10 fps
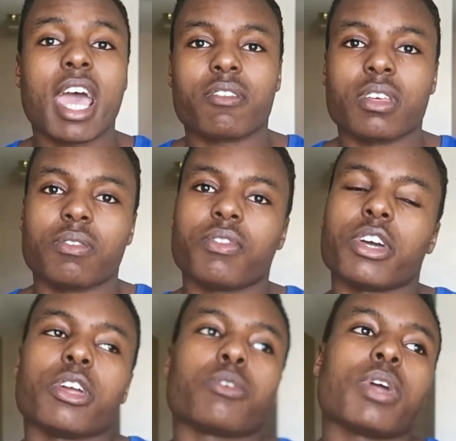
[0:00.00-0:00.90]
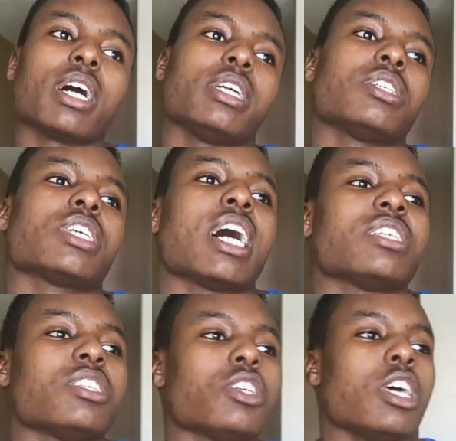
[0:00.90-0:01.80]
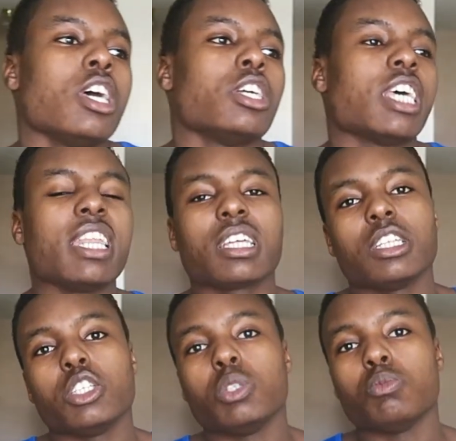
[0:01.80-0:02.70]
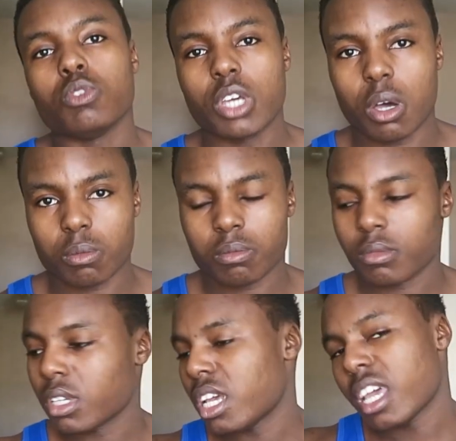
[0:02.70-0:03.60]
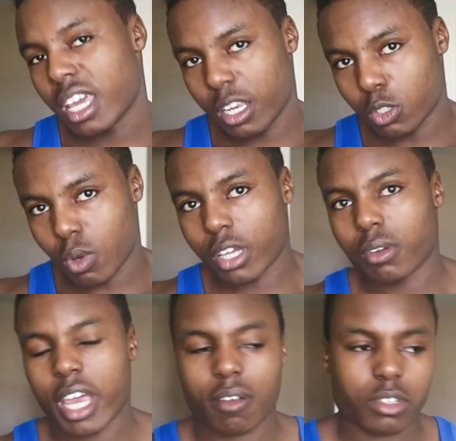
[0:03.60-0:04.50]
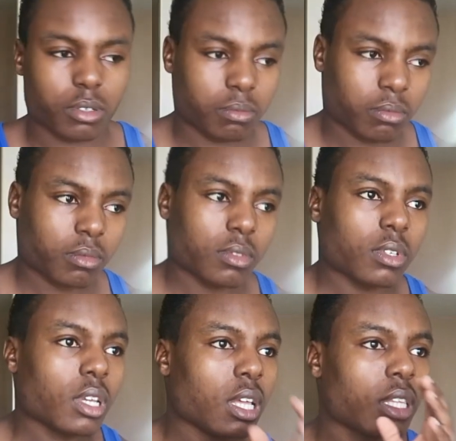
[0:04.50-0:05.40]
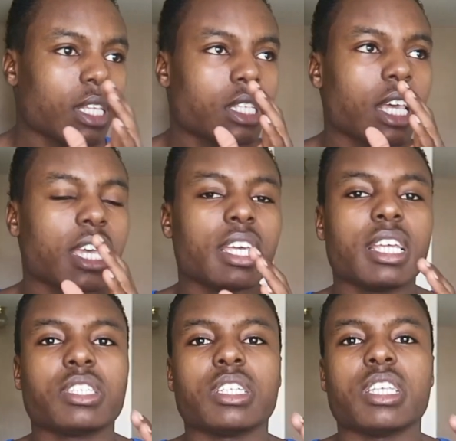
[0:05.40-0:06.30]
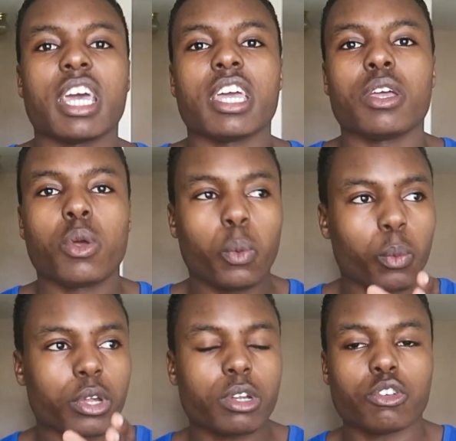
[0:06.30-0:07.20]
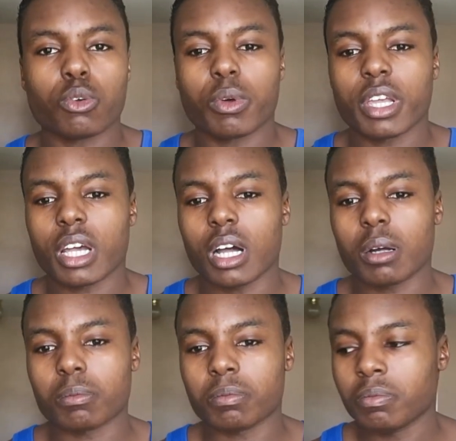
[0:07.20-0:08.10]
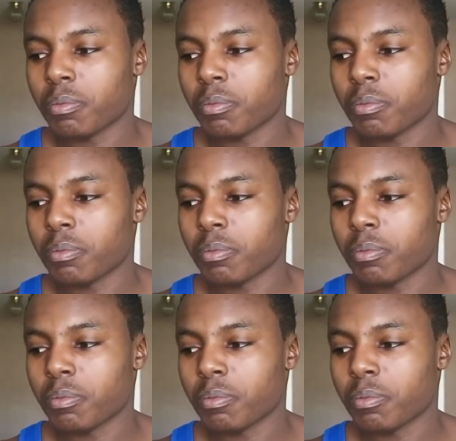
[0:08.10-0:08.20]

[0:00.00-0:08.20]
have to hit failure? And the reality is, guys, is technically you don't. And here's why you don't have to let's say it's a day where you're doing um,